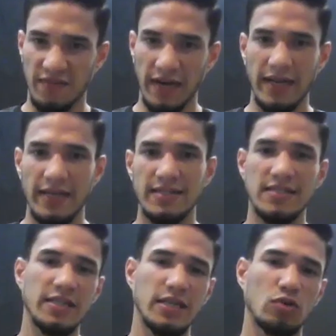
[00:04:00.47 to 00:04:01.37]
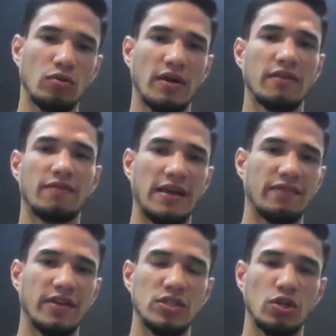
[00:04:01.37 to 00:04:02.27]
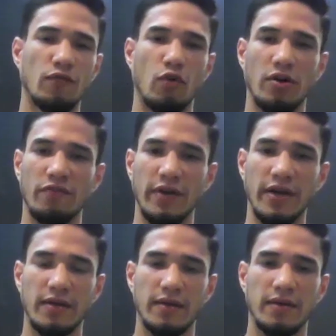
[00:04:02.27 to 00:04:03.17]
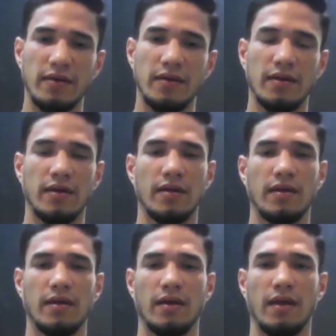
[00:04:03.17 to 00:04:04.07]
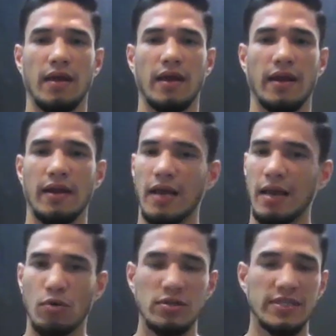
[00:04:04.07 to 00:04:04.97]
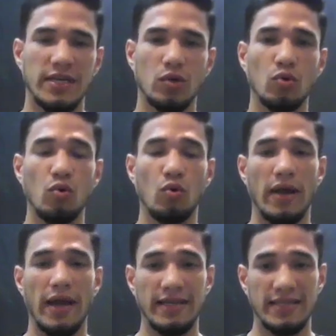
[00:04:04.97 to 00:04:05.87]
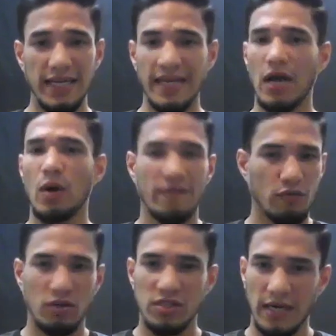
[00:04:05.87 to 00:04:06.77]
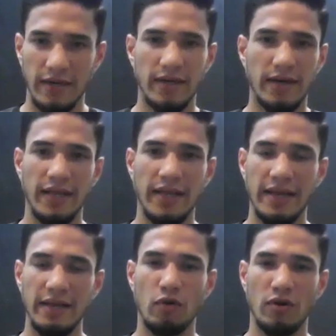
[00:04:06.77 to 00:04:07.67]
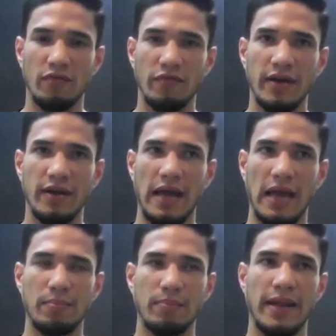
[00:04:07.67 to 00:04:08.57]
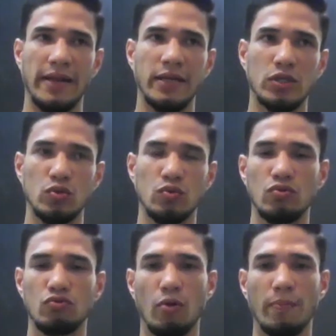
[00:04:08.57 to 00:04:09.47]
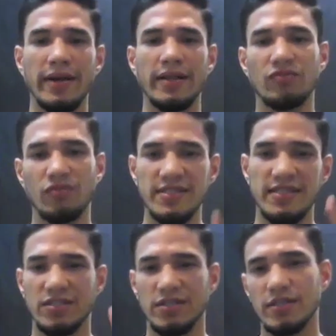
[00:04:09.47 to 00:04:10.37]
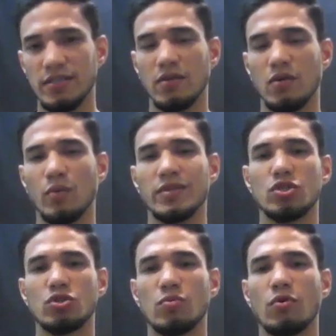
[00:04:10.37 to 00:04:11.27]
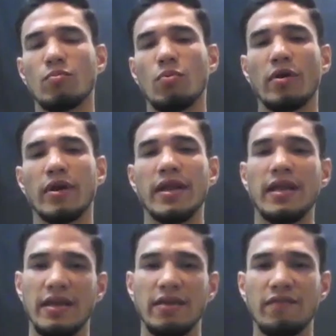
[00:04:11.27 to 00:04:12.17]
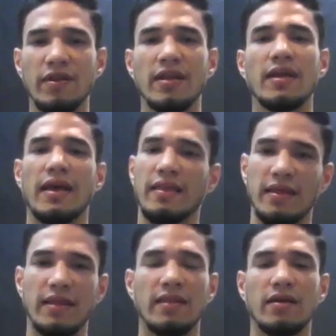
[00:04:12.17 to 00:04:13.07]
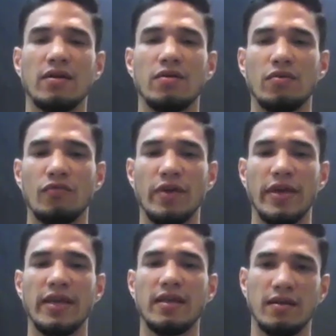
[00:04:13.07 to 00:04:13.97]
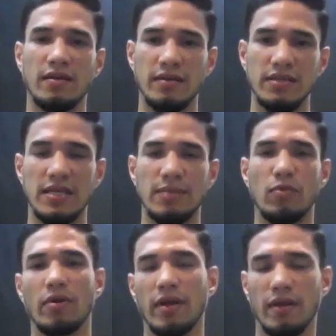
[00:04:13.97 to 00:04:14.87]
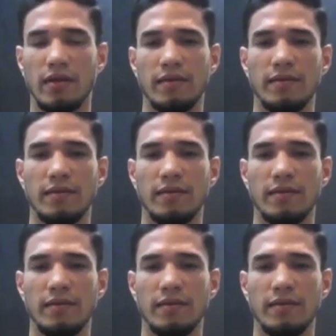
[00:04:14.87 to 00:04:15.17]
fight, I just need to cut 5 kg of water weight, and I'm all set to go. And till now, I have not started cutting any water weight. I'm planning to drop it in 3 sessions, which is tomorrow morning, evening, and then the weighing day morning.